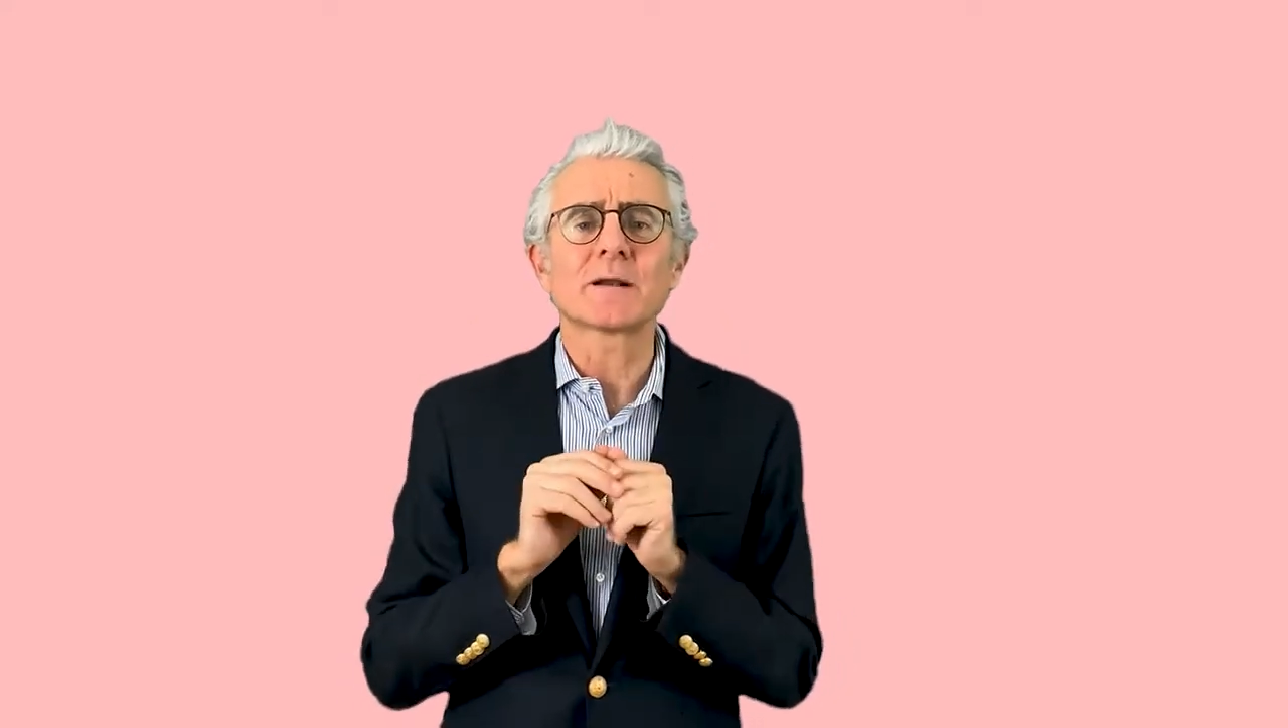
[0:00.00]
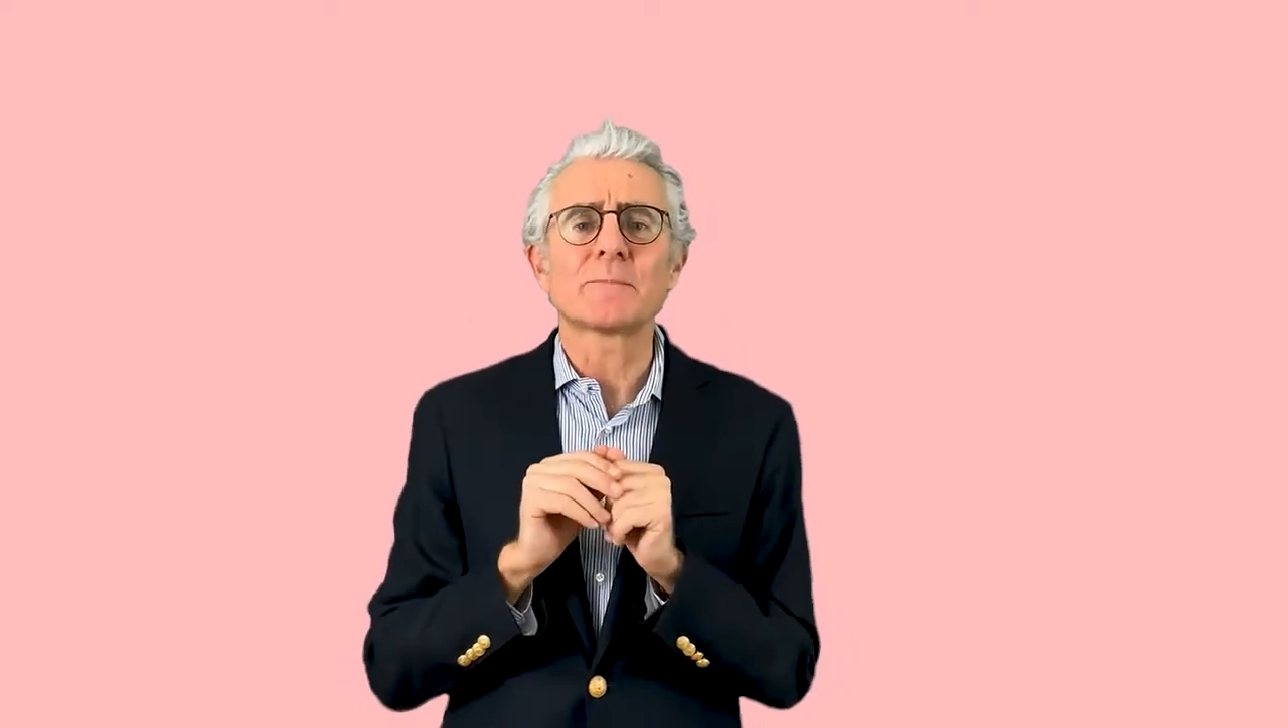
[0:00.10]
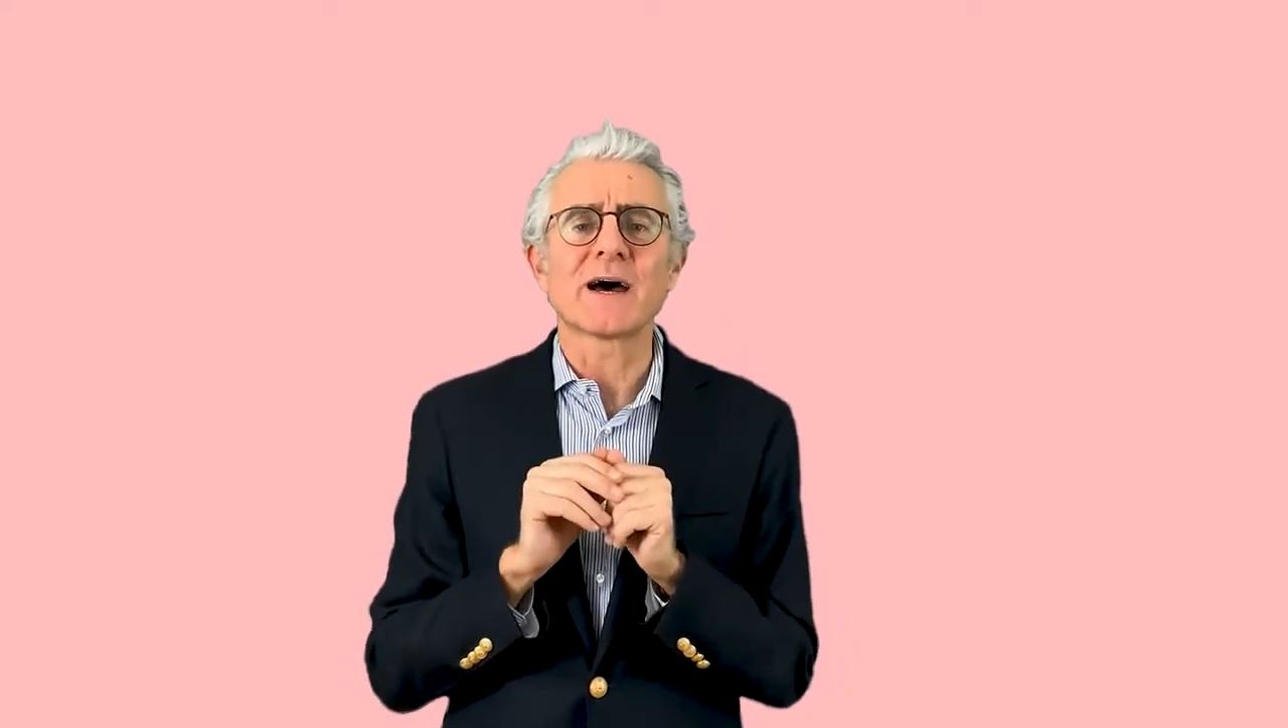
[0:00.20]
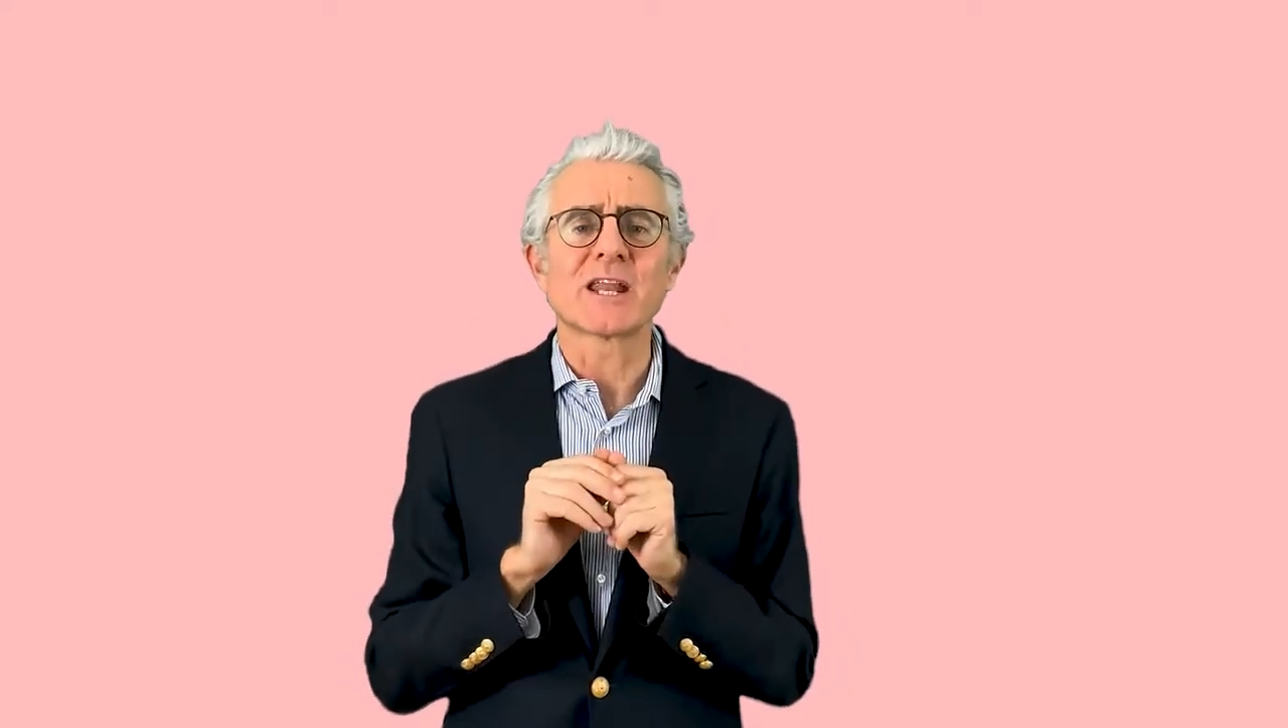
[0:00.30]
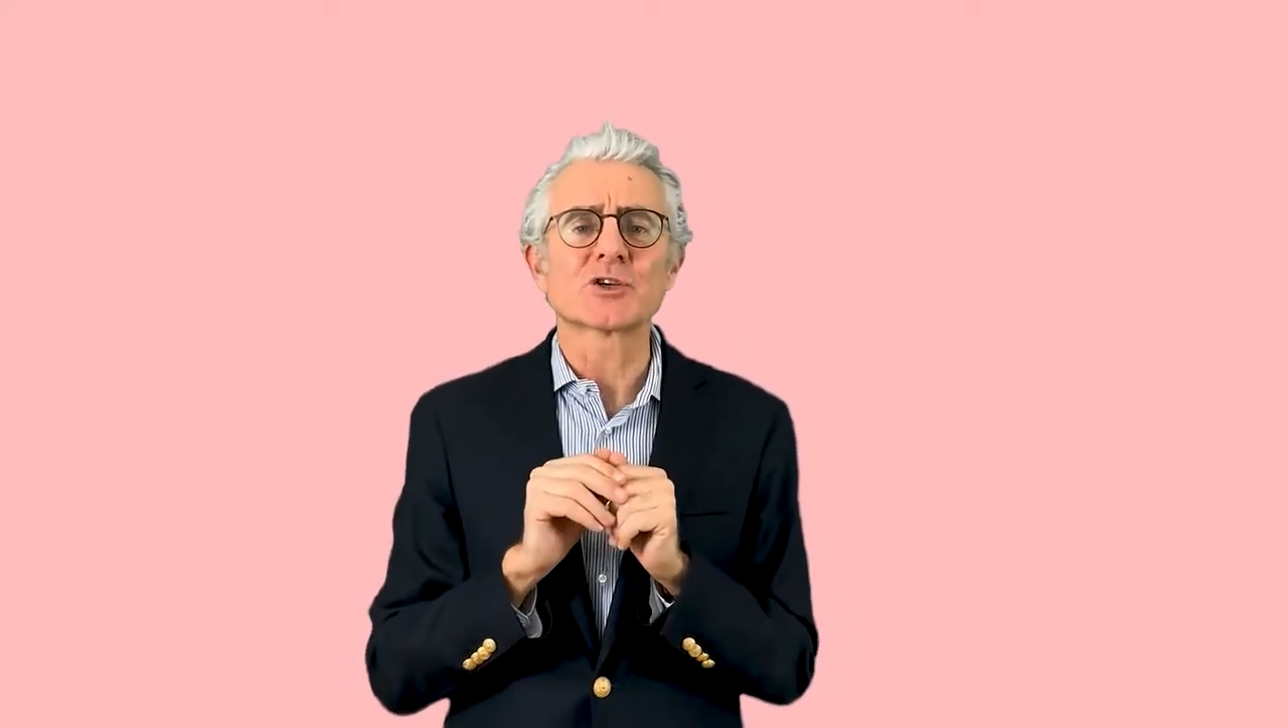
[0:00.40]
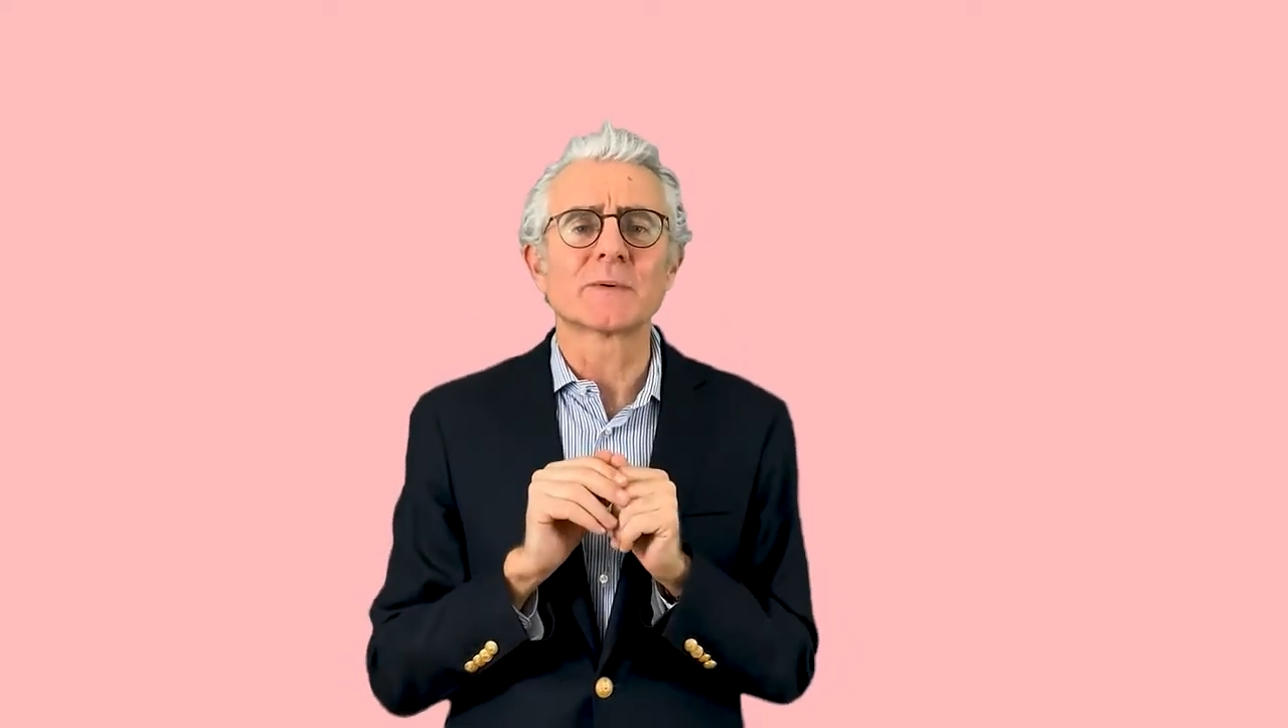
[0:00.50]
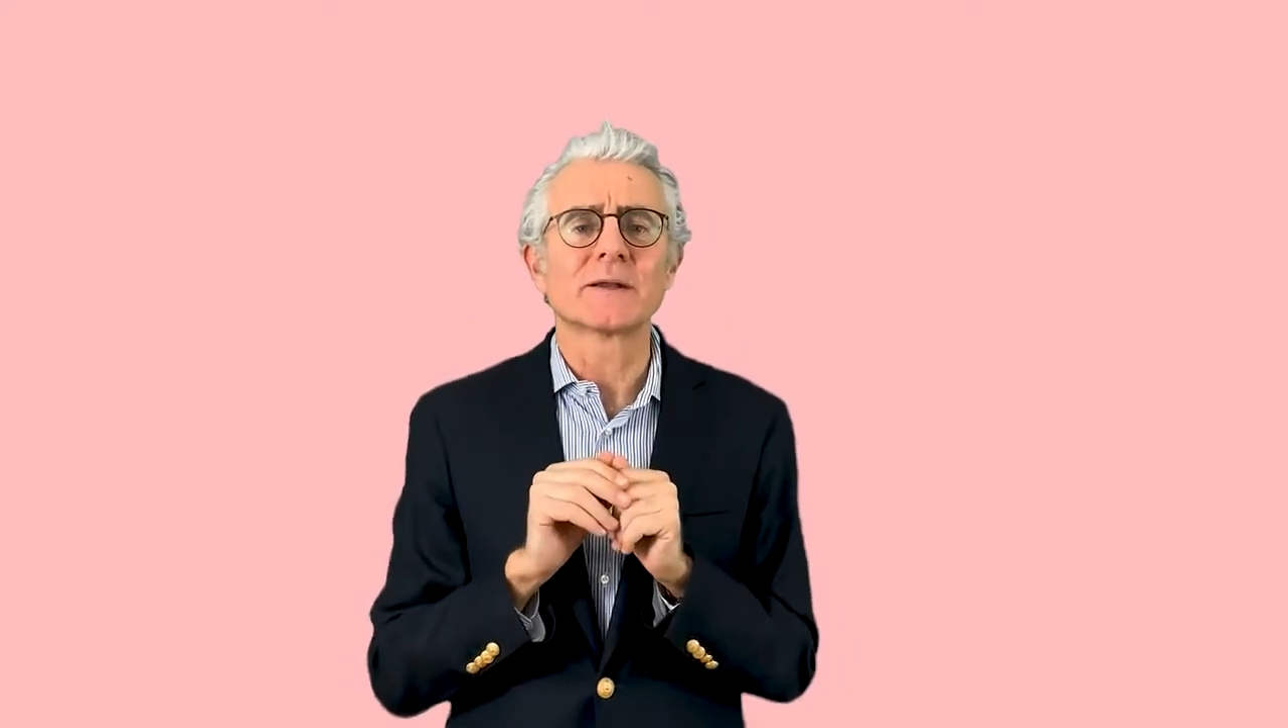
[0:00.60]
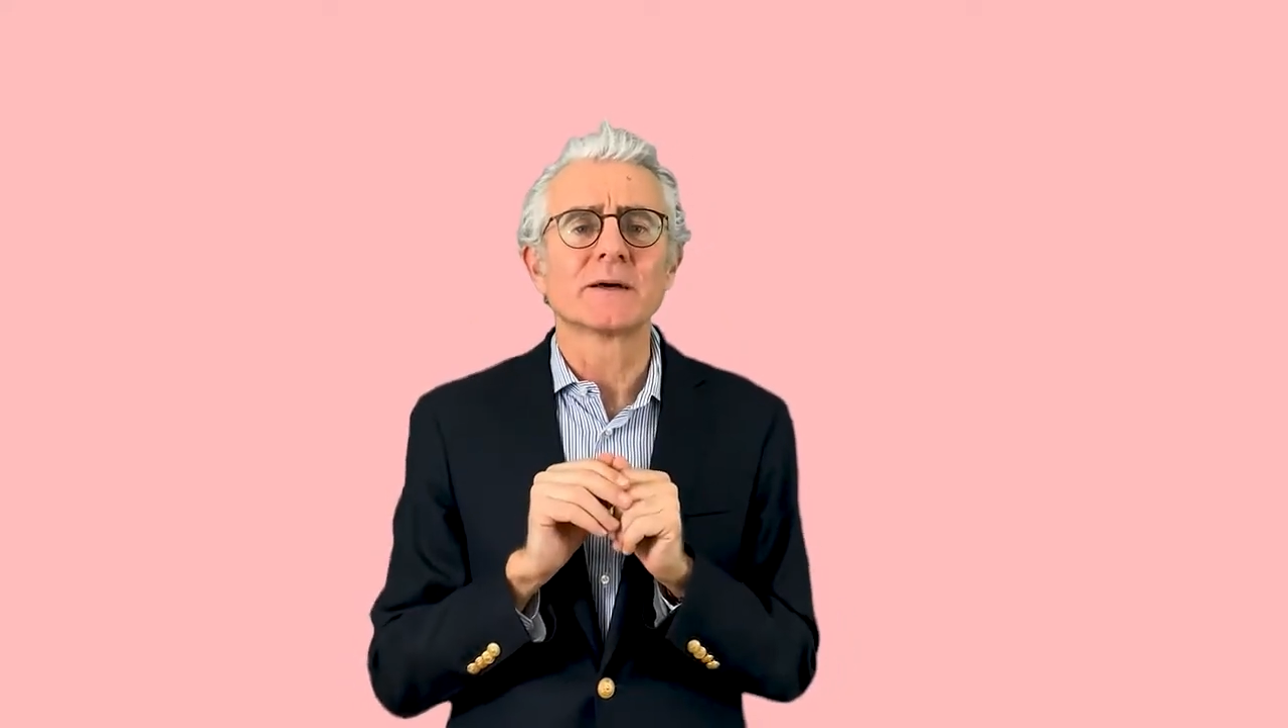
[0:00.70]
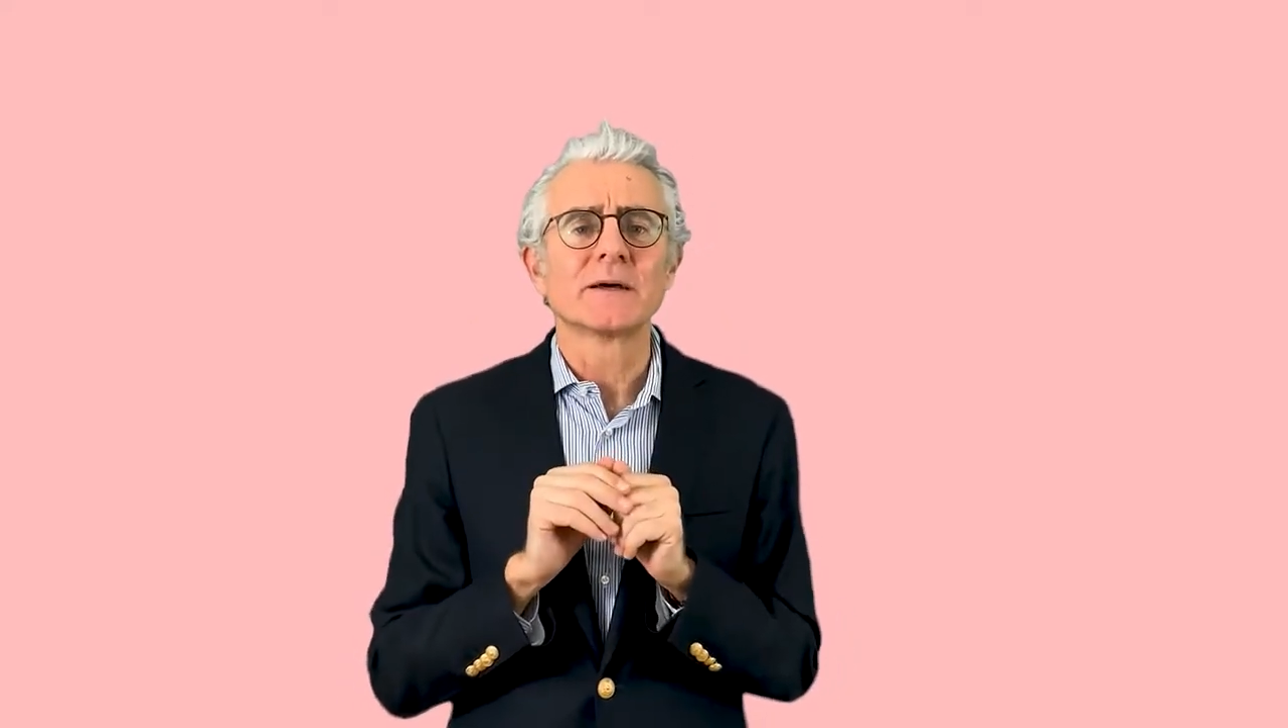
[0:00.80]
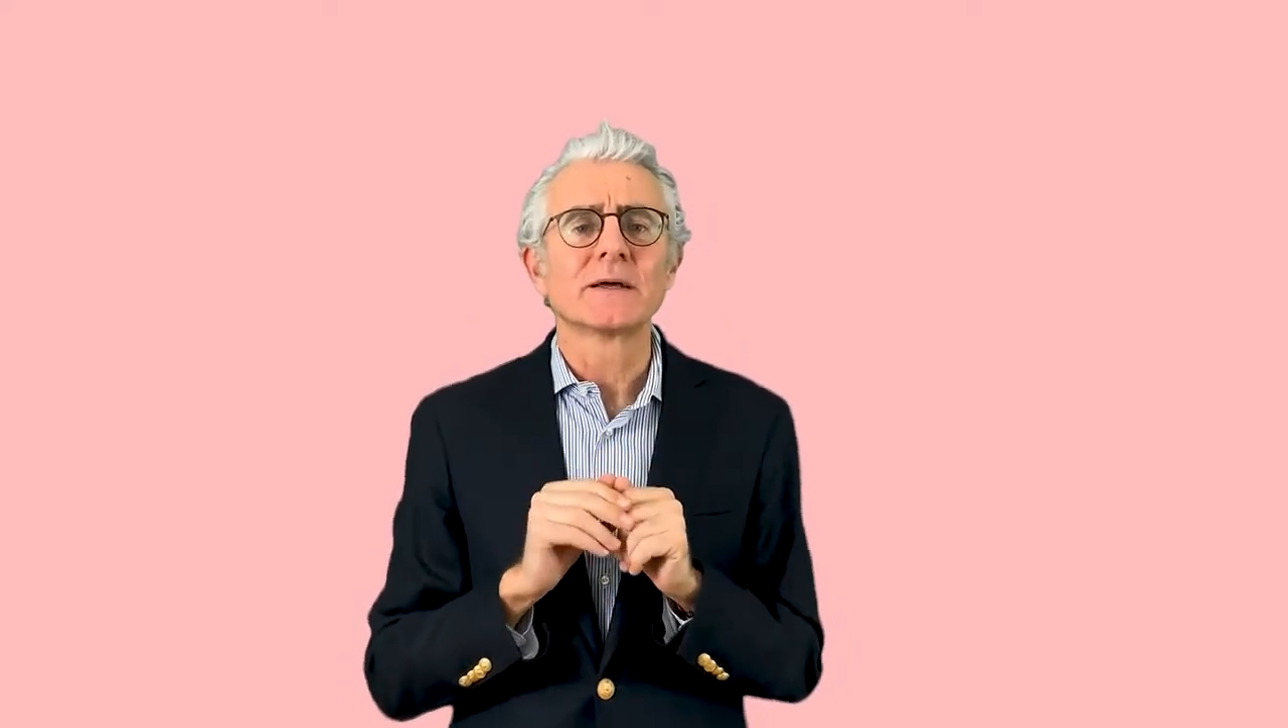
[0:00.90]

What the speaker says: punishment,